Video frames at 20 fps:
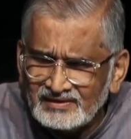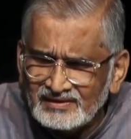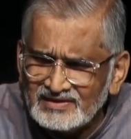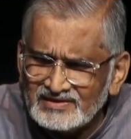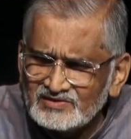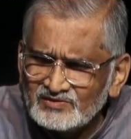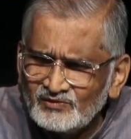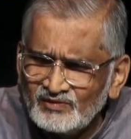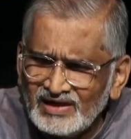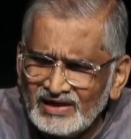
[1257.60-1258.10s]
There
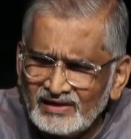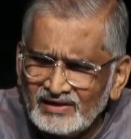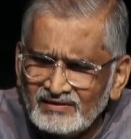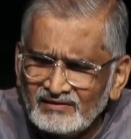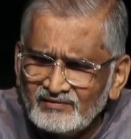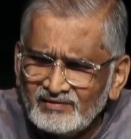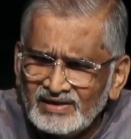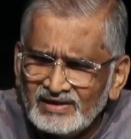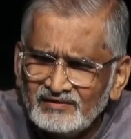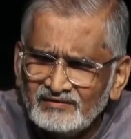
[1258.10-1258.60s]
is
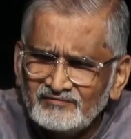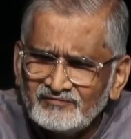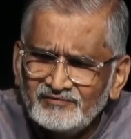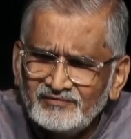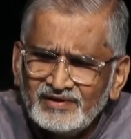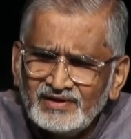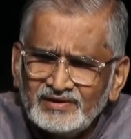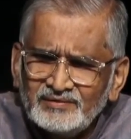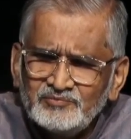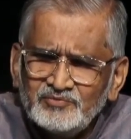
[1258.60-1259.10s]
one
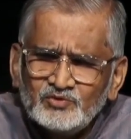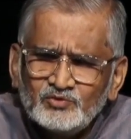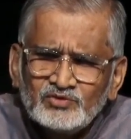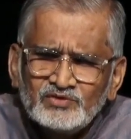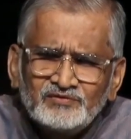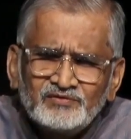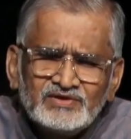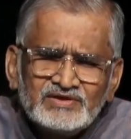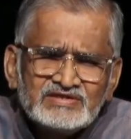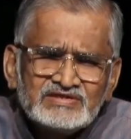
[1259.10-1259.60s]
very
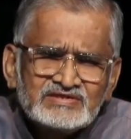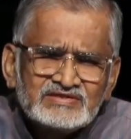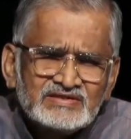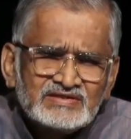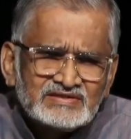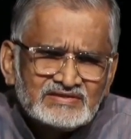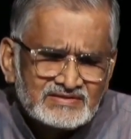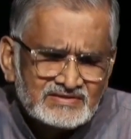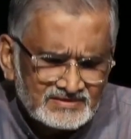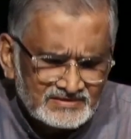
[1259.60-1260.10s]
beautiful
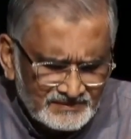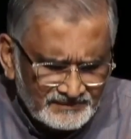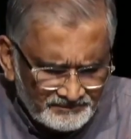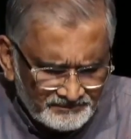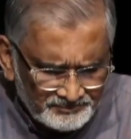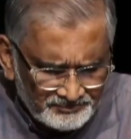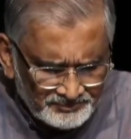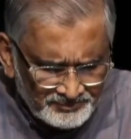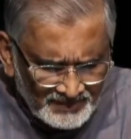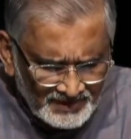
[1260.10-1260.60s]
instance.
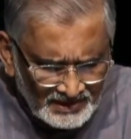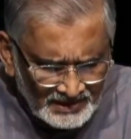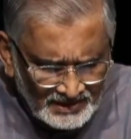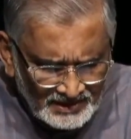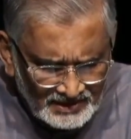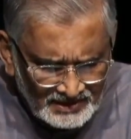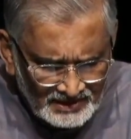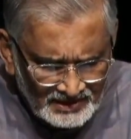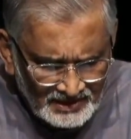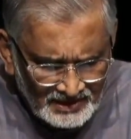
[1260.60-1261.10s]

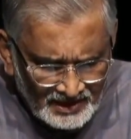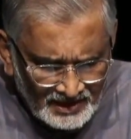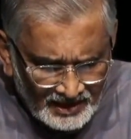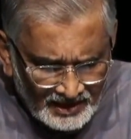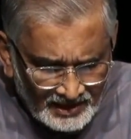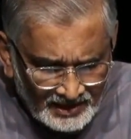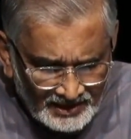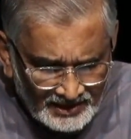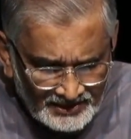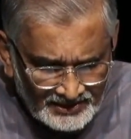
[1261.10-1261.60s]

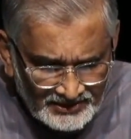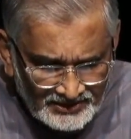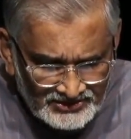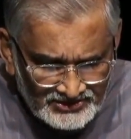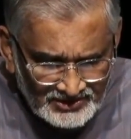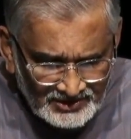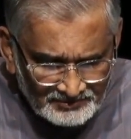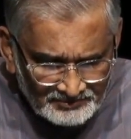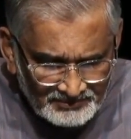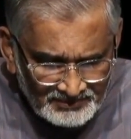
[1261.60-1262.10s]

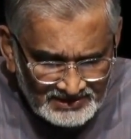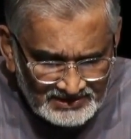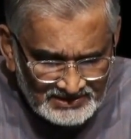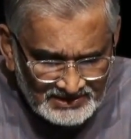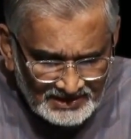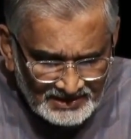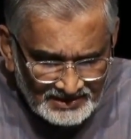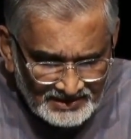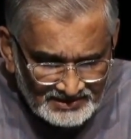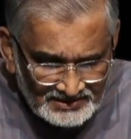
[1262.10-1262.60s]
Harkishan
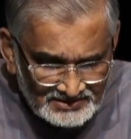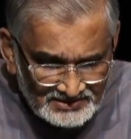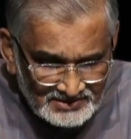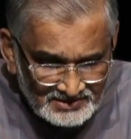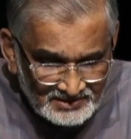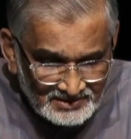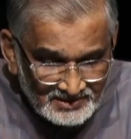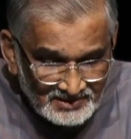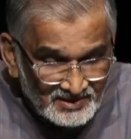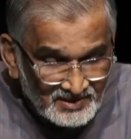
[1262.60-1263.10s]
Bajaj
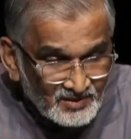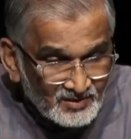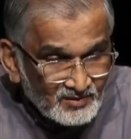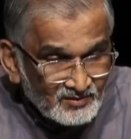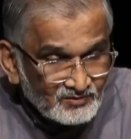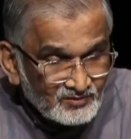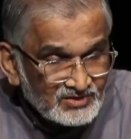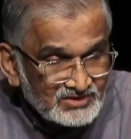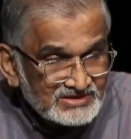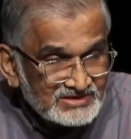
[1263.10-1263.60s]

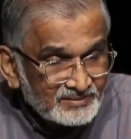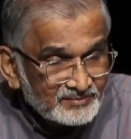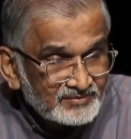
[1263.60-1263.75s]
was